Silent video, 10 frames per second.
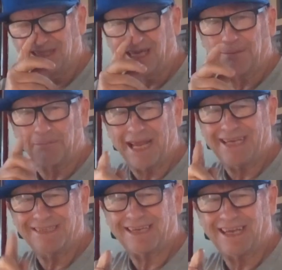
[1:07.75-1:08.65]
and
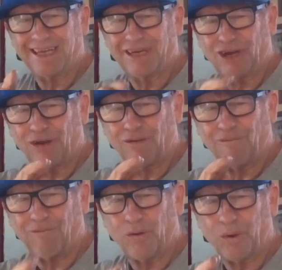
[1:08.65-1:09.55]
maintained
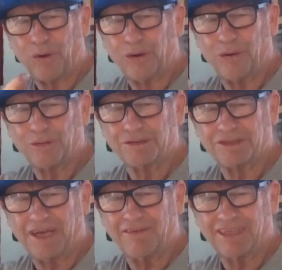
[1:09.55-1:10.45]

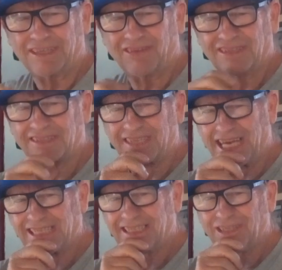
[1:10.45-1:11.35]
.407. This is
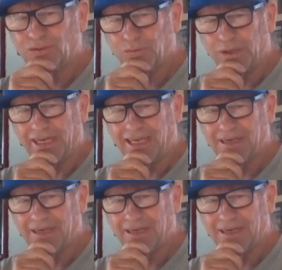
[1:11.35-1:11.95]
1920.